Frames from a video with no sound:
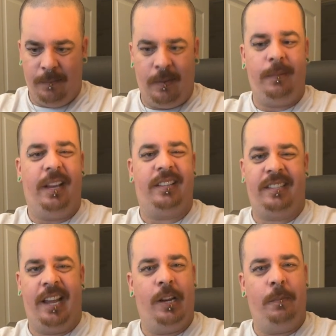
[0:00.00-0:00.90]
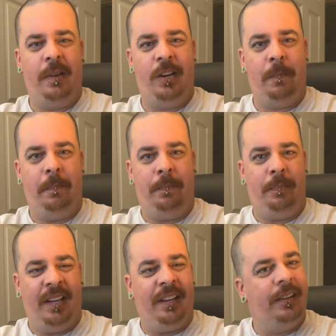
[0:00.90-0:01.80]
Maybe a centimeter
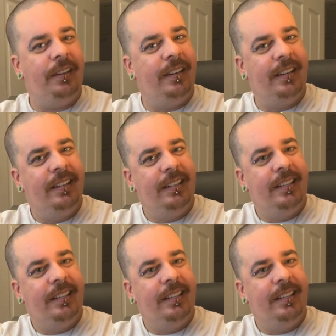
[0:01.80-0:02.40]
bigger.